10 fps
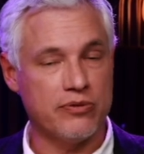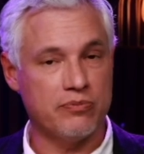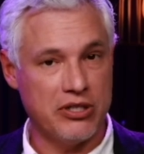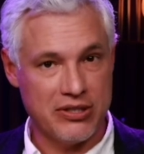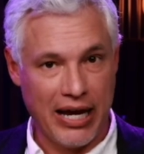
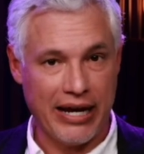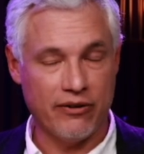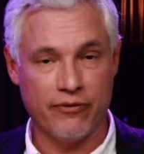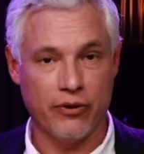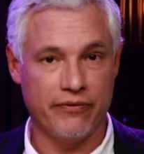Maybe
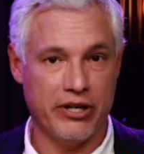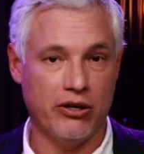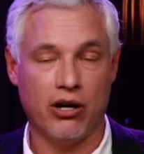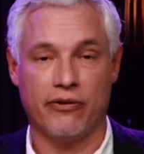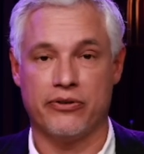him and
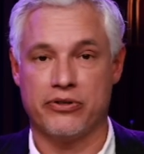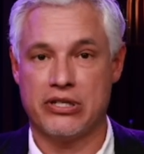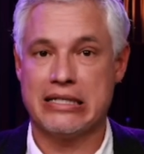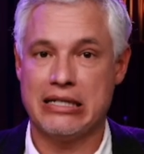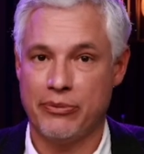Cindy
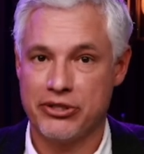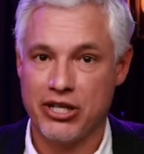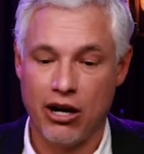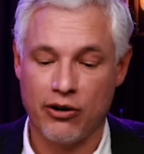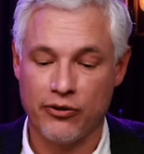D, but it really
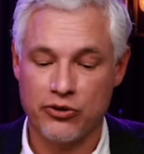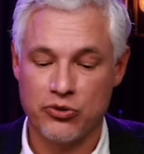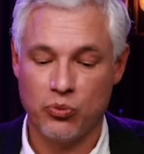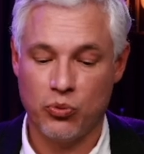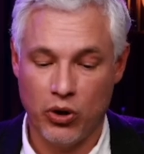depends on
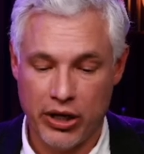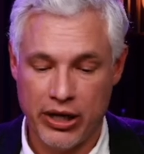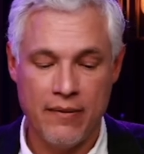what you're looking